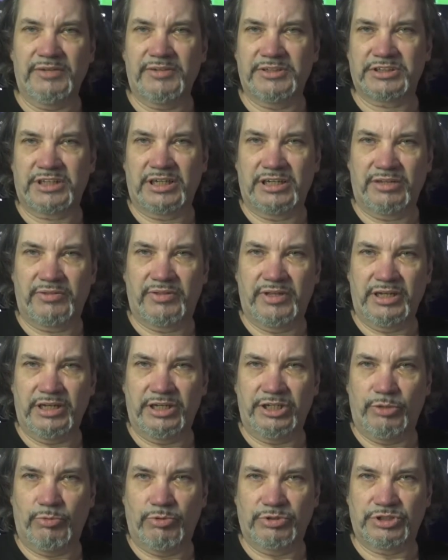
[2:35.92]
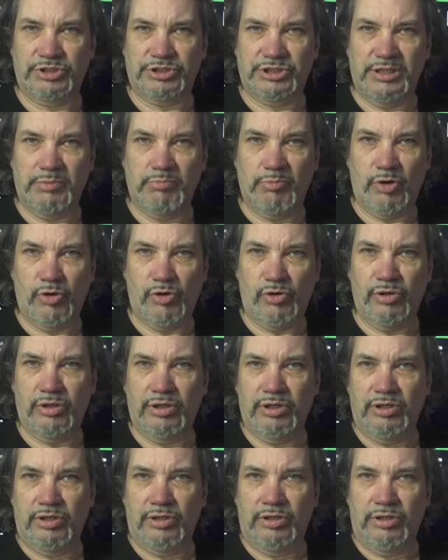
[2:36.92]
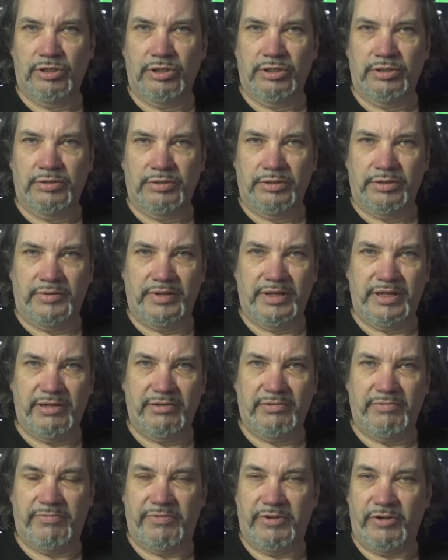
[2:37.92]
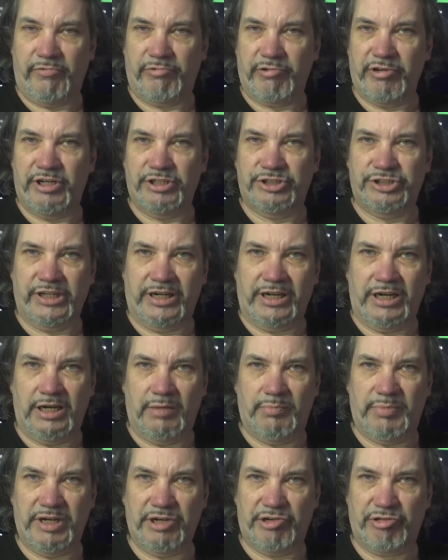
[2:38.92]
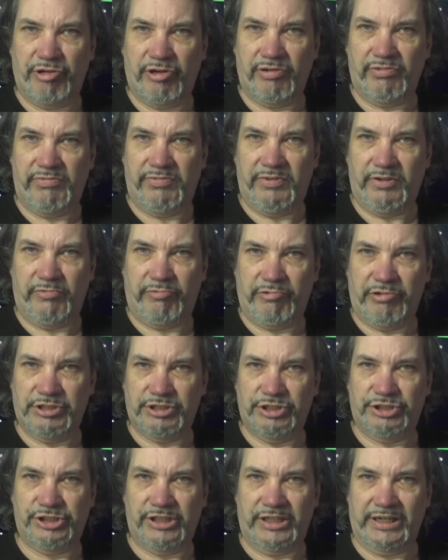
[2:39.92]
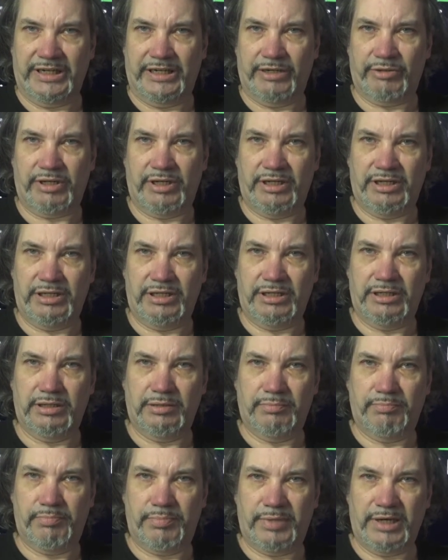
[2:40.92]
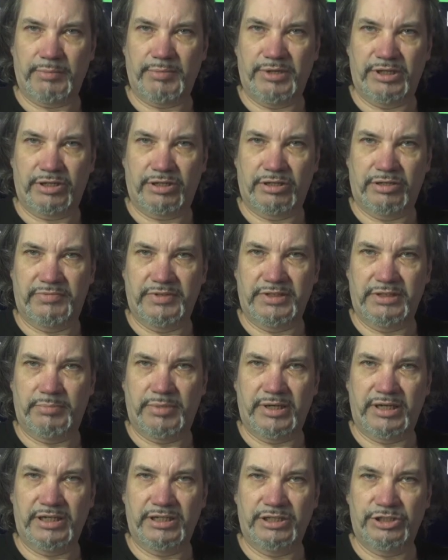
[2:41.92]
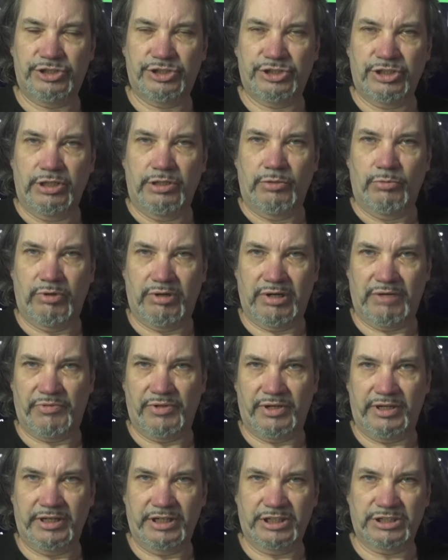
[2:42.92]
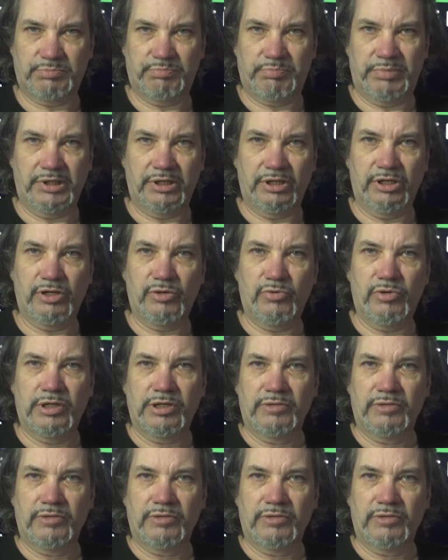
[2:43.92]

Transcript: this kind of thing and you want to see more, then feel free to check out our Patreon, feel free to check out our Buy Me a Coffee page, we'll have the links below.